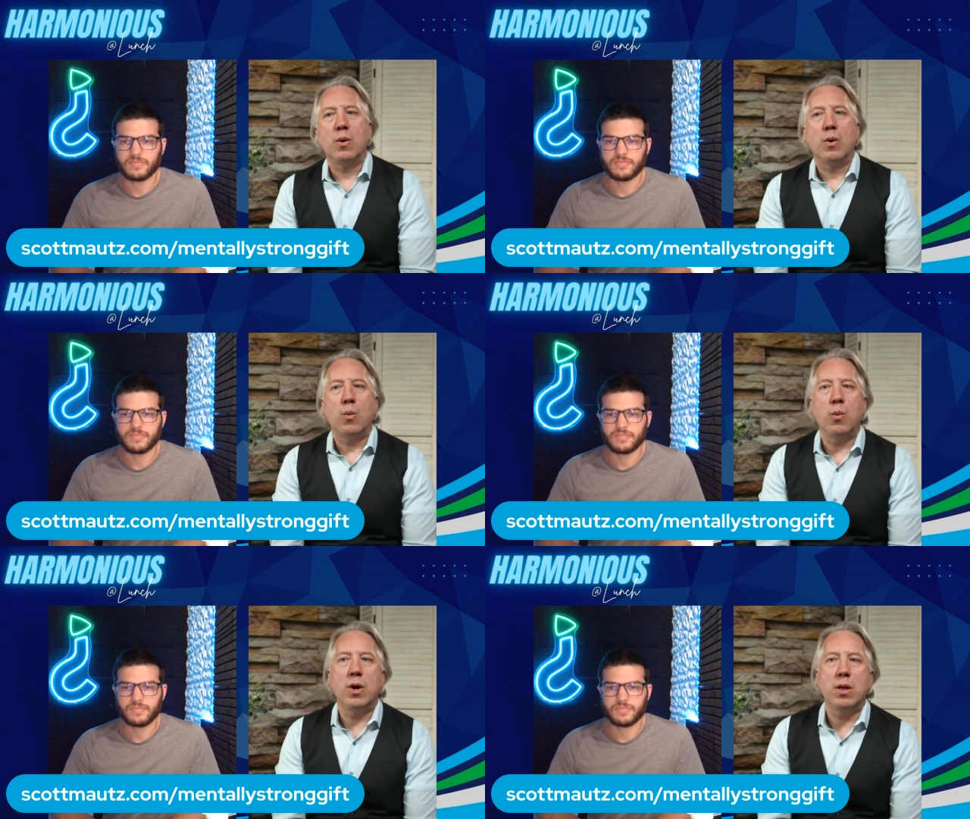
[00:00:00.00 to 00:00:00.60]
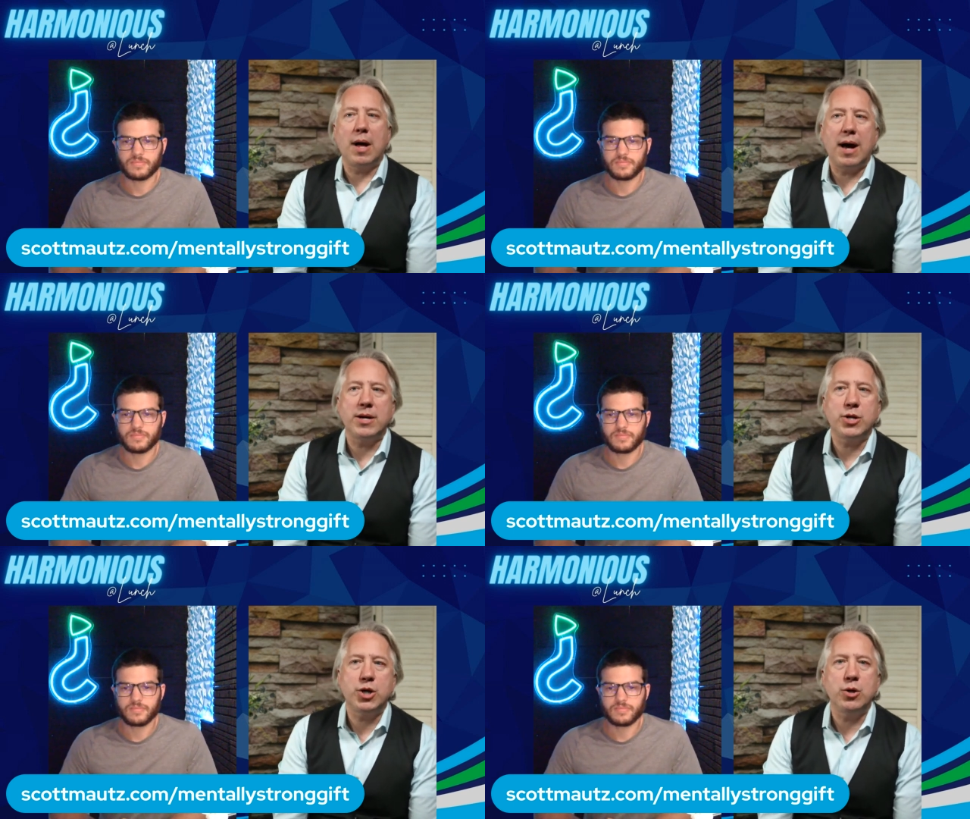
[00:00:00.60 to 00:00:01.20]
Speaker 1: Will I
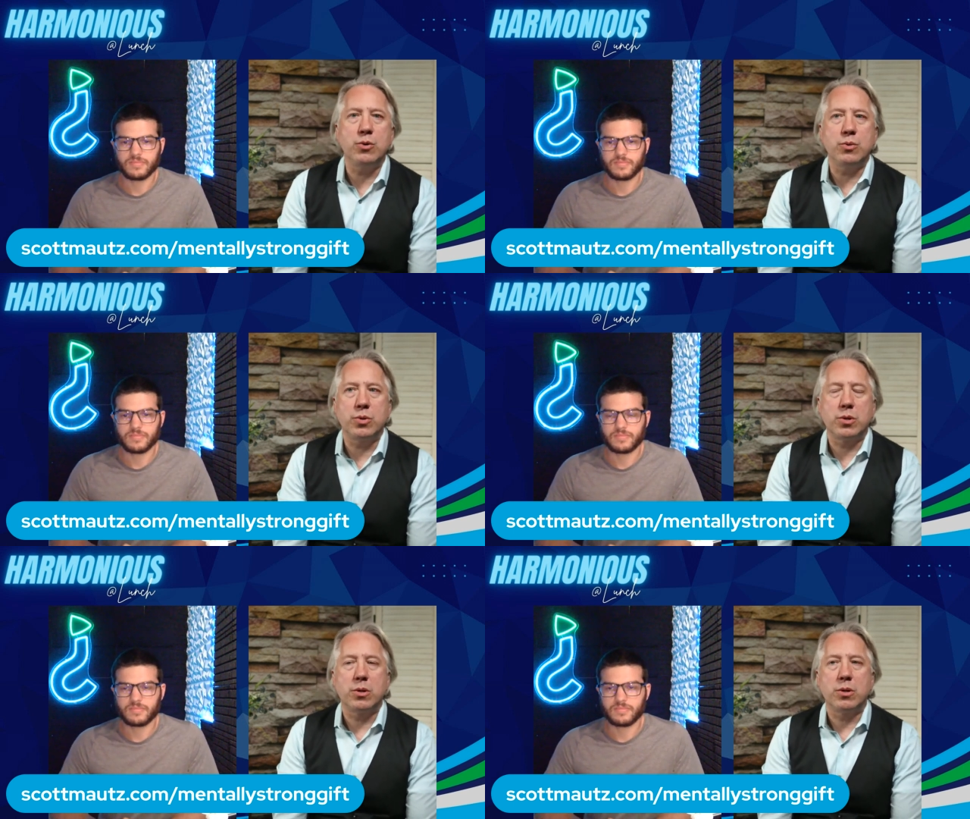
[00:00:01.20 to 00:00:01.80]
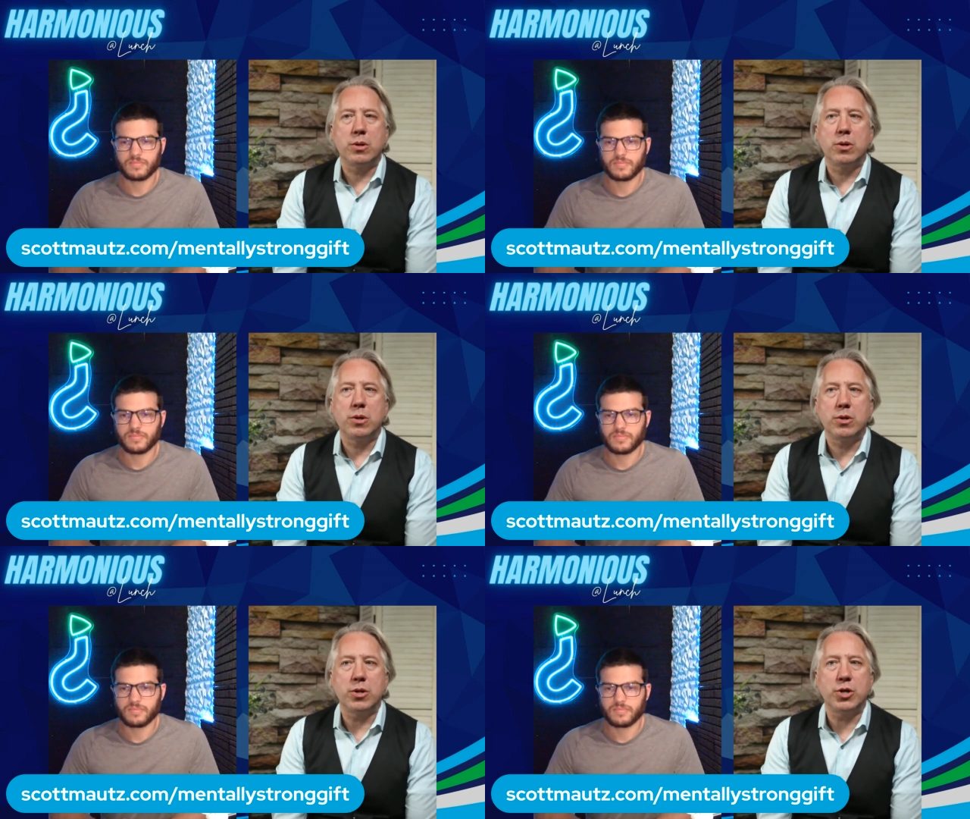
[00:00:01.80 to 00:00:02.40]
choose
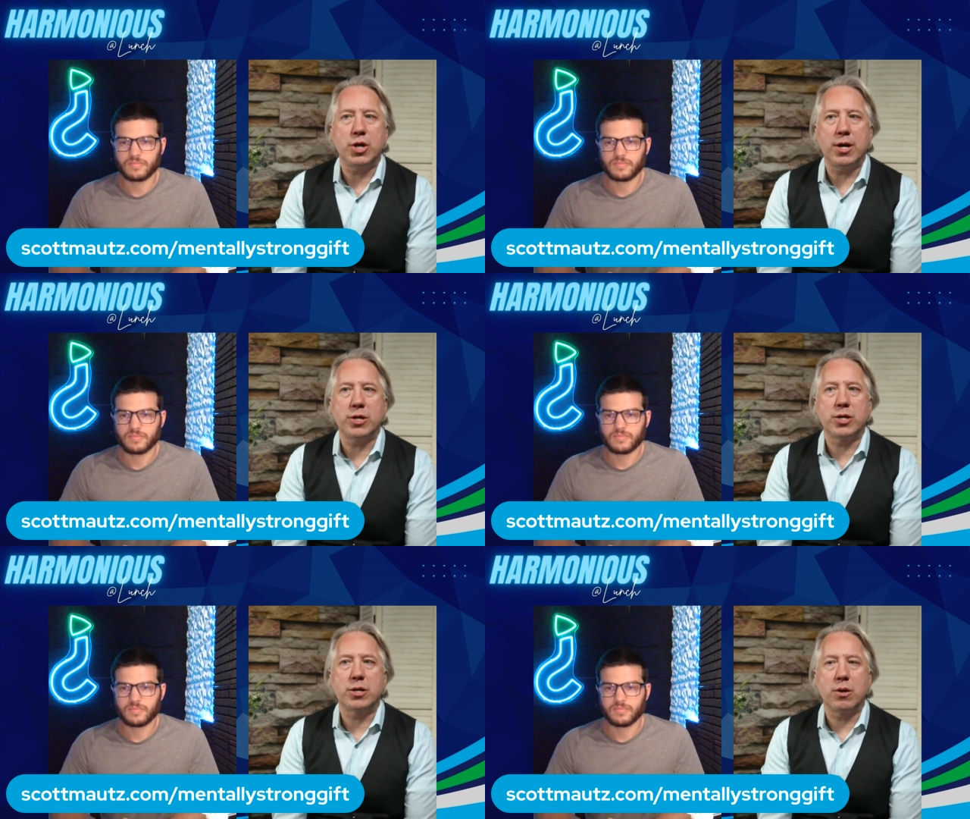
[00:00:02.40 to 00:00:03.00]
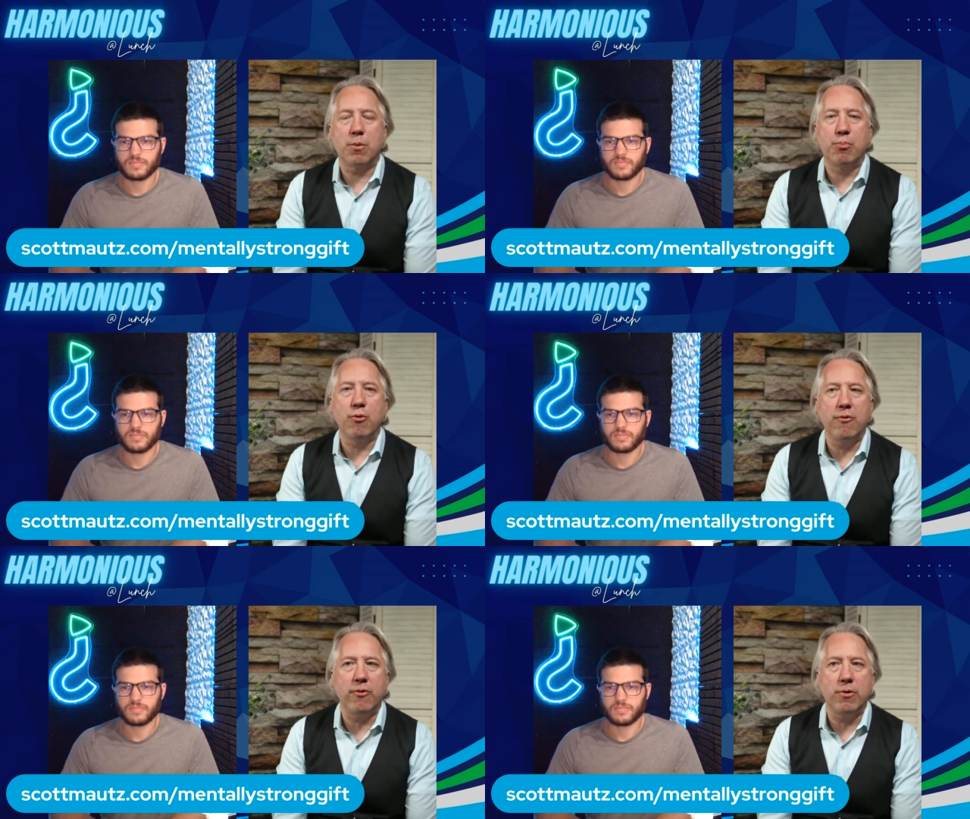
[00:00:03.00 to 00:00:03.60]
to chase
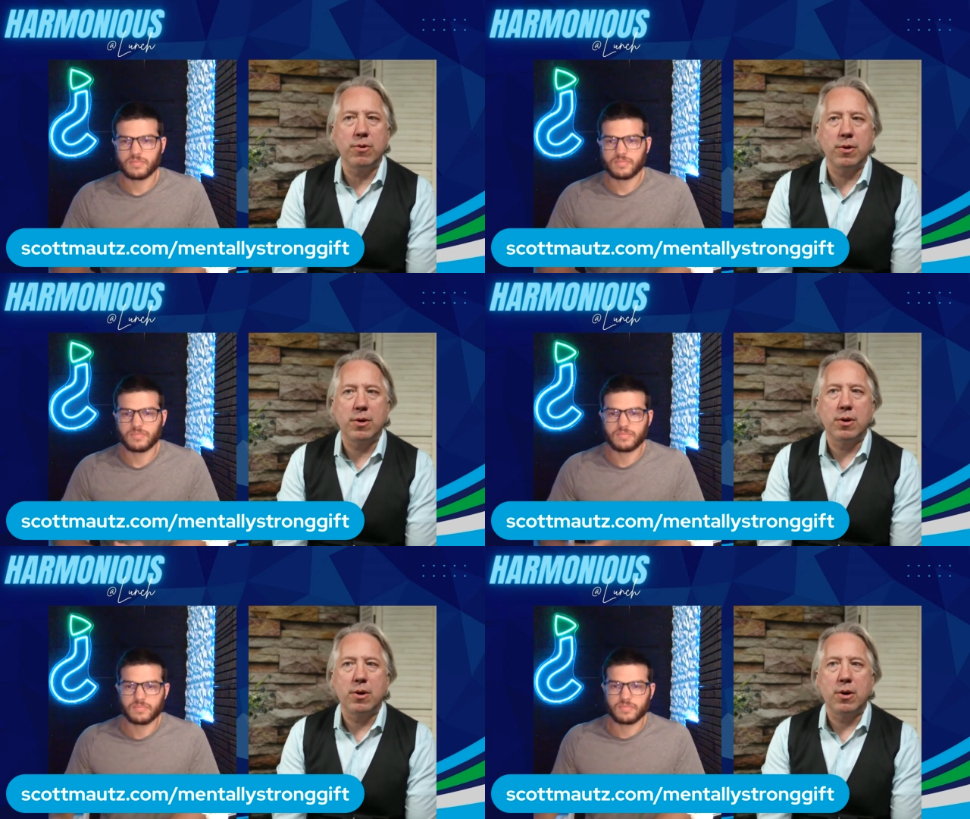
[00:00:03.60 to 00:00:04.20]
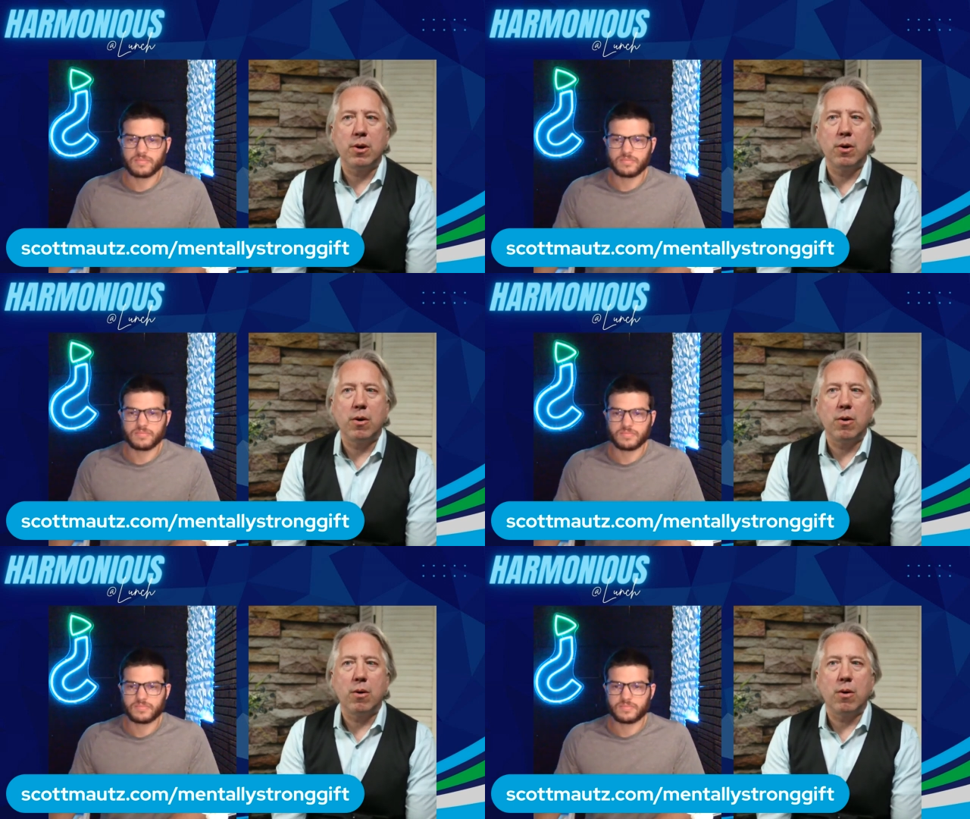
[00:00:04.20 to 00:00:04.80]
approval
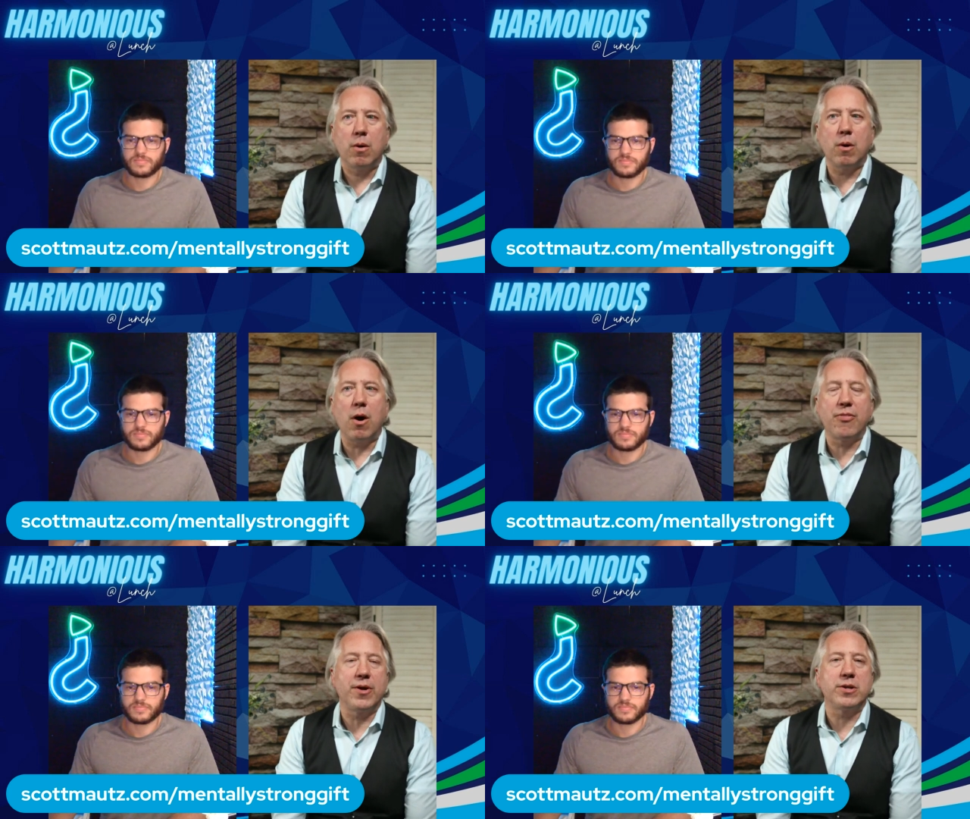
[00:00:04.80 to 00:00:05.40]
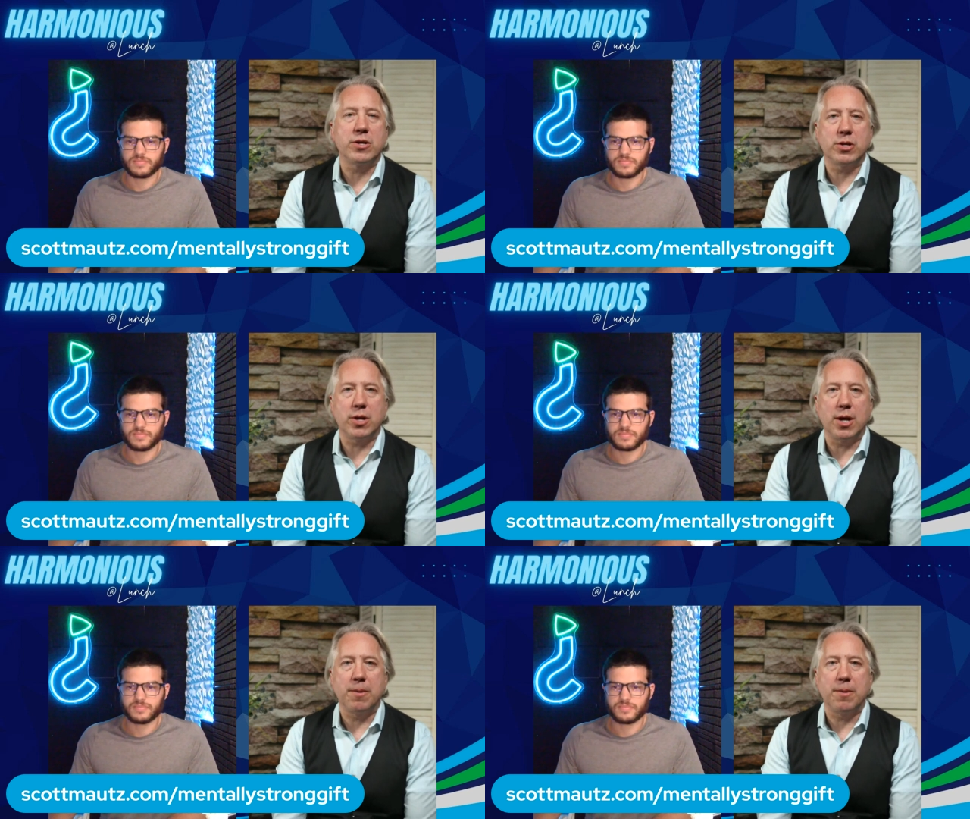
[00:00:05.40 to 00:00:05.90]
or authenticity?